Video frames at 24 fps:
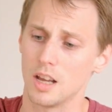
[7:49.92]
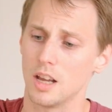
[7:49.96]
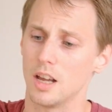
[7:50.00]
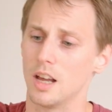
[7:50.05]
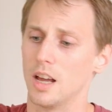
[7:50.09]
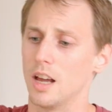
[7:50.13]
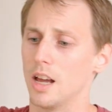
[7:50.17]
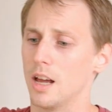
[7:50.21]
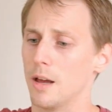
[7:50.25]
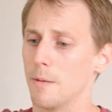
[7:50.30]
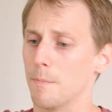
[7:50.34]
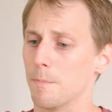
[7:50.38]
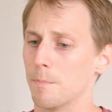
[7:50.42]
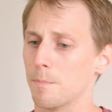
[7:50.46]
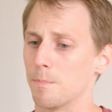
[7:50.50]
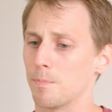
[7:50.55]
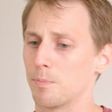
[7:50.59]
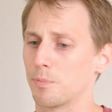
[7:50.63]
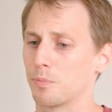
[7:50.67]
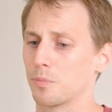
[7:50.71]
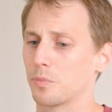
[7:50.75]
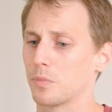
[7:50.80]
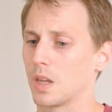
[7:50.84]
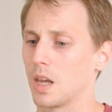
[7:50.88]

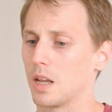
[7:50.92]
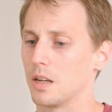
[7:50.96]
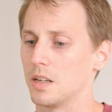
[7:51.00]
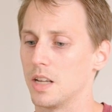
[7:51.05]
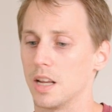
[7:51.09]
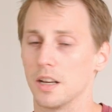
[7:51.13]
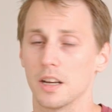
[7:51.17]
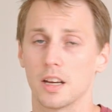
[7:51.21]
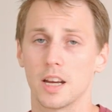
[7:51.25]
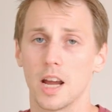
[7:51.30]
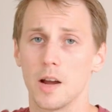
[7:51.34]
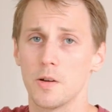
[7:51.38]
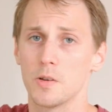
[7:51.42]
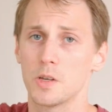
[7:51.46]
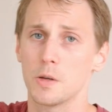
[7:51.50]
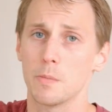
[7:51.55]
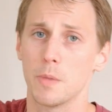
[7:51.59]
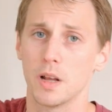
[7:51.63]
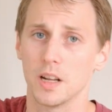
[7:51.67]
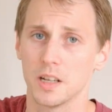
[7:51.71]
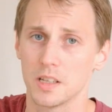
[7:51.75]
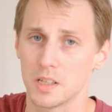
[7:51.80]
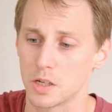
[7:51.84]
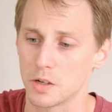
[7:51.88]
then the
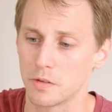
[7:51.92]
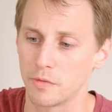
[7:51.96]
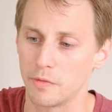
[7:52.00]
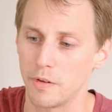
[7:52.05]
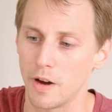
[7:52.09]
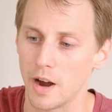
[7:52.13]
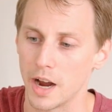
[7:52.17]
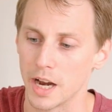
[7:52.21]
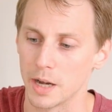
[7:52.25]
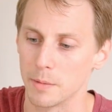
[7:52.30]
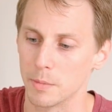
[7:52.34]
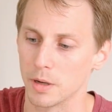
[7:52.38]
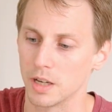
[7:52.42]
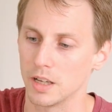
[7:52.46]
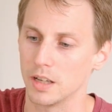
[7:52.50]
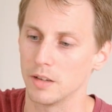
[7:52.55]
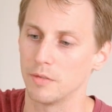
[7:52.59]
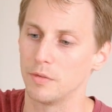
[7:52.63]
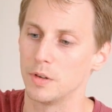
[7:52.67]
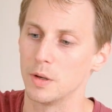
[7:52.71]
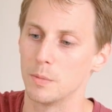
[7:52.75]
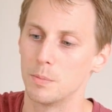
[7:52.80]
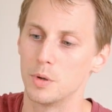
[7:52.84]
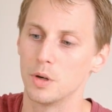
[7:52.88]
counterbalance is fine. But
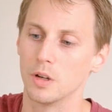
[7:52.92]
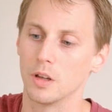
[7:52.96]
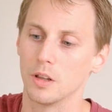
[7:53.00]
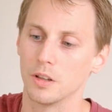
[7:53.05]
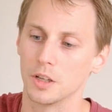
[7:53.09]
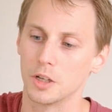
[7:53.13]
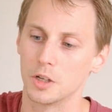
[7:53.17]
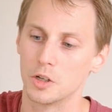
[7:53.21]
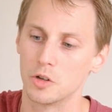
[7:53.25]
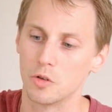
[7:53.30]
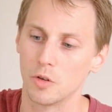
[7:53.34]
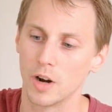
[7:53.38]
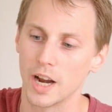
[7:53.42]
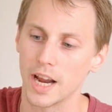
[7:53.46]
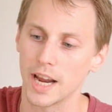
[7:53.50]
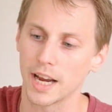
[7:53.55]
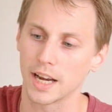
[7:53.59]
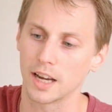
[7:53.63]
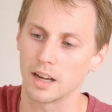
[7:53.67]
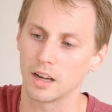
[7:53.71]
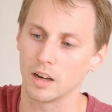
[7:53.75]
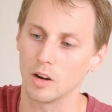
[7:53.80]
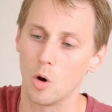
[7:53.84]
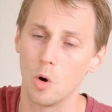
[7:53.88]
if you put on the
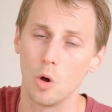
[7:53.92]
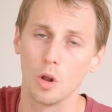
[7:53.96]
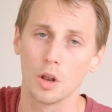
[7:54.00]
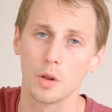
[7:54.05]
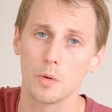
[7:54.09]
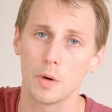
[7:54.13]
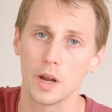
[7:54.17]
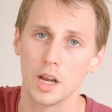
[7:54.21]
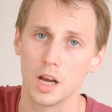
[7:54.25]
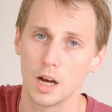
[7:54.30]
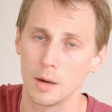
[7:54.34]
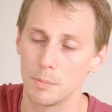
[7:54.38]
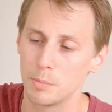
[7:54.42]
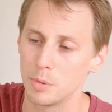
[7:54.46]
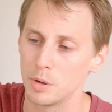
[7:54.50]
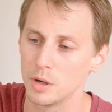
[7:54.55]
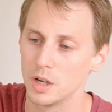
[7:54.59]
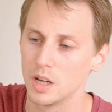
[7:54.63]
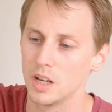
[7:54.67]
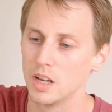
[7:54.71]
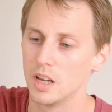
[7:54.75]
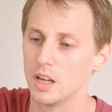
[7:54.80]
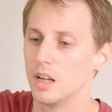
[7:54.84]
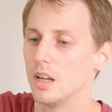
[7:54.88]
drag all the way up,
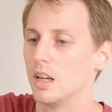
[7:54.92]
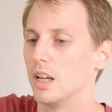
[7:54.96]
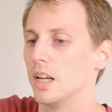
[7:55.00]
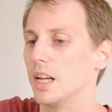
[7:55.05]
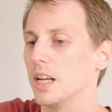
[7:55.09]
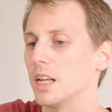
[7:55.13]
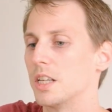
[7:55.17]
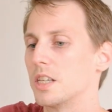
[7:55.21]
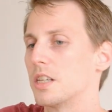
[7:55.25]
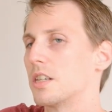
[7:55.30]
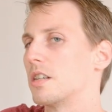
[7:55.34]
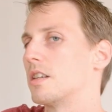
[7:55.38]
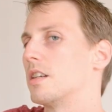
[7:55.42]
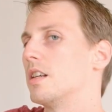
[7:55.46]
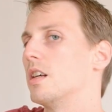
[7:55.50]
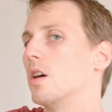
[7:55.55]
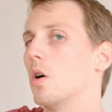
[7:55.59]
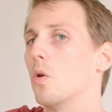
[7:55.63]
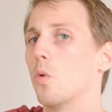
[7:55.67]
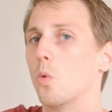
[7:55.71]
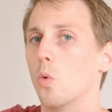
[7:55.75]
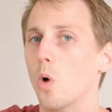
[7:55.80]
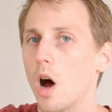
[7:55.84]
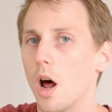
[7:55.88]
it's
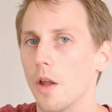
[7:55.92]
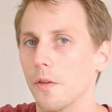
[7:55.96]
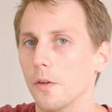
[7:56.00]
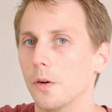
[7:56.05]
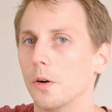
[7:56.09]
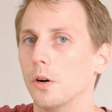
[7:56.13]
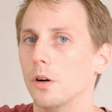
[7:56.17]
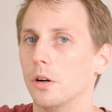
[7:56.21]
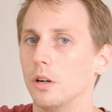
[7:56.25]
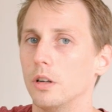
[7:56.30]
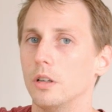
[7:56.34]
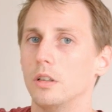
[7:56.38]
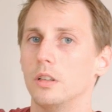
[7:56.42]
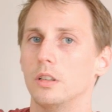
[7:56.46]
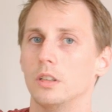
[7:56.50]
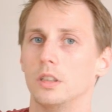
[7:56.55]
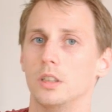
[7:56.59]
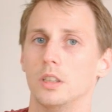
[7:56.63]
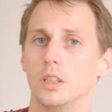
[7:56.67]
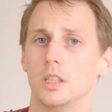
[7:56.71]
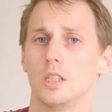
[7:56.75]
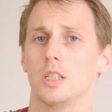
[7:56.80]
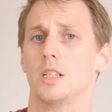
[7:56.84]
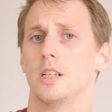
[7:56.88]
still rather,
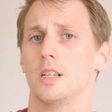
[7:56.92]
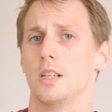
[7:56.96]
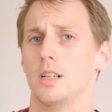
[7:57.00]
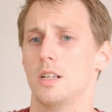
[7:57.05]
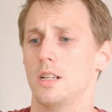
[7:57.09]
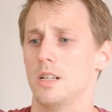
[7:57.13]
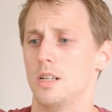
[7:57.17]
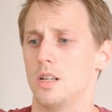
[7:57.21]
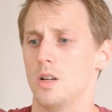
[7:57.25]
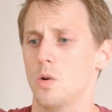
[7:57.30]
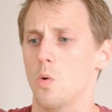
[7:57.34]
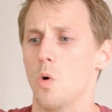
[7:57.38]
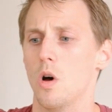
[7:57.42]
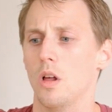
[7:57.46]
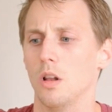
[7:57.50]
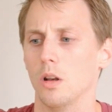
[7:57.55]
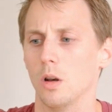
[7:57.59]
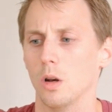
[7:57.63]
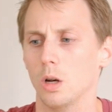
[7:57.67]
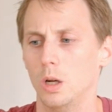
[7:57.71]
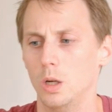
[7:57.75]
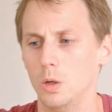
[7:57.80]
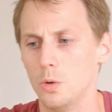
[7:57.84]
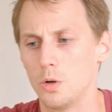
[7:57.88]
well,
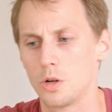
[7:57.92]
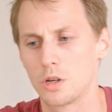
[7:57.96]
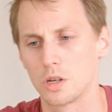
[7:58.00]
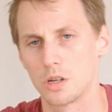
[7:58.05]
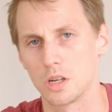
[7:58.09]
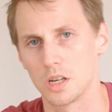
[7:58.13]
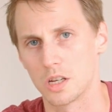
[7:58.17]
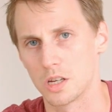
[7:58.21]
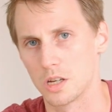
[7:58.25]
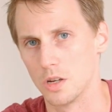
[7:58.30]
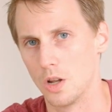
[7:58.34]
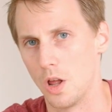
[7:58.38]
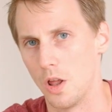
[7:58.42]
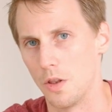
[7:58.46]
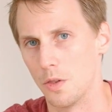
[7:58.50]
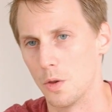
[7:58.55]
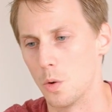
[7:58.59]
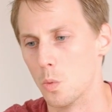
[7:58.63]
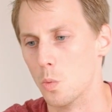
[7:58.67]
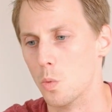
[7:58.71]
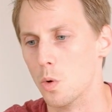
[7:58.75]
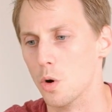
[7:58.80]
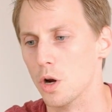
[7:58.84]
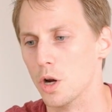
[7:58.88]
loose is not
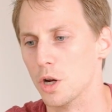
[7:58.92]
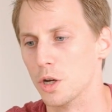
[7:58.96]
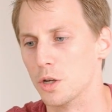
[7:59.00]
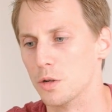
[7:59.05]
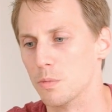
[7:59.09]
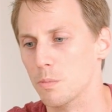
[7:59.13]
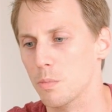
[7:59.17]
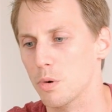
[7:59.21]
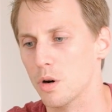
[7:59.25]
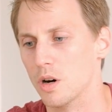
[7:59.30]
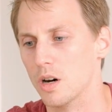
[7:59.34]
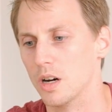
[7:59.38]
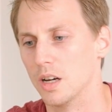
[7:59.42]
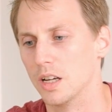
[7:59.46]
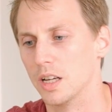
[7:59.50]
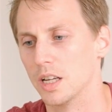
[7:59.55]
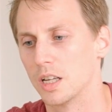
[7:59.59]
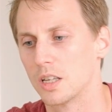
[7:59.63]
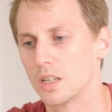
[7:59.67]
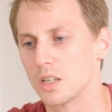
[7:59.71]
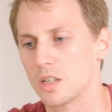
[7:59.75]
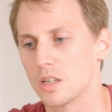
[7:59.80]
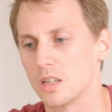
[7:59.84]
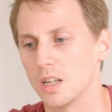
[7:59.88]
the word, but
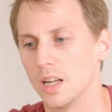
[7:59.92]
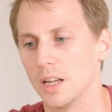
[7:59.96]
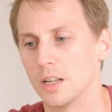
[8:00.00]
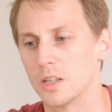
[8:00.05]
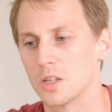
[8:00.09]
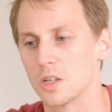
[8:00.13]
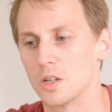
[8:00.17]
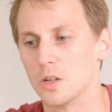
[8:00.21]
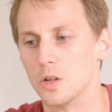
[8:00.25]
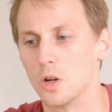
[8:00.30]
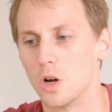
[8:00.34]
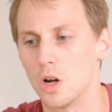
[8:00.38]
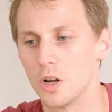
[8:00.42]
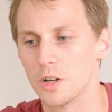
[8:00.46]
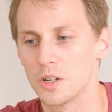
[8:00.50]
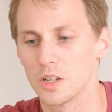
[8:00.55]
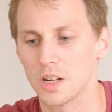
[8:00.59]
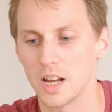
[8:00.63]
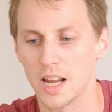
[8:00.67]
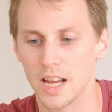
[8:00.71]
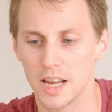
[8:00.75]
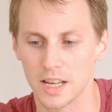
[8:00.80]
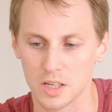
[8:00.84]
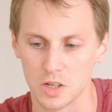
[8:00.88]
it's not
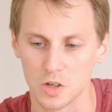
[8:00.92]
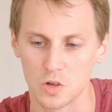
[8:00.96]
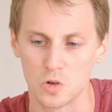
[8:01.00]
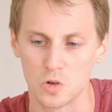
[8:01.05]
as